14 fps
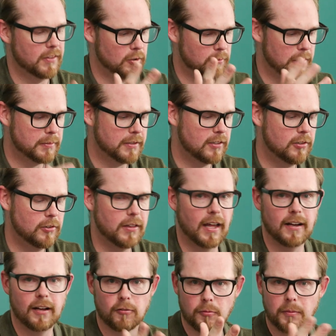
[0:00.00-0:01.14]
You'll be able to do
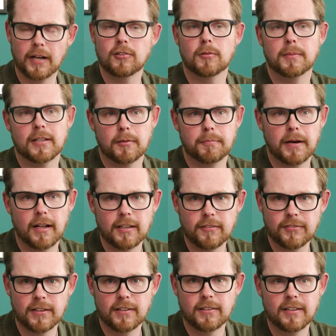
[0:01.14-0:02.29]
that. I'll remind you about the
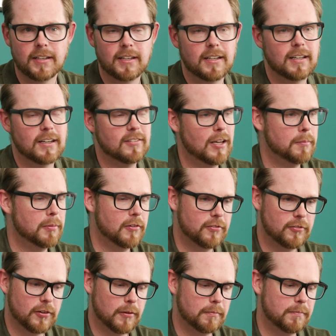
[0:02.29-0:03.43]
polyfill example
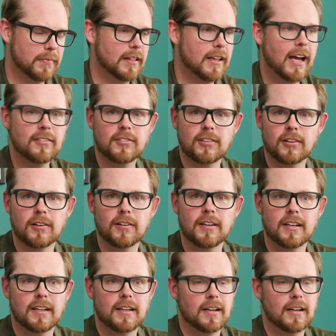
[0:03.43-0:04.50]
from last year.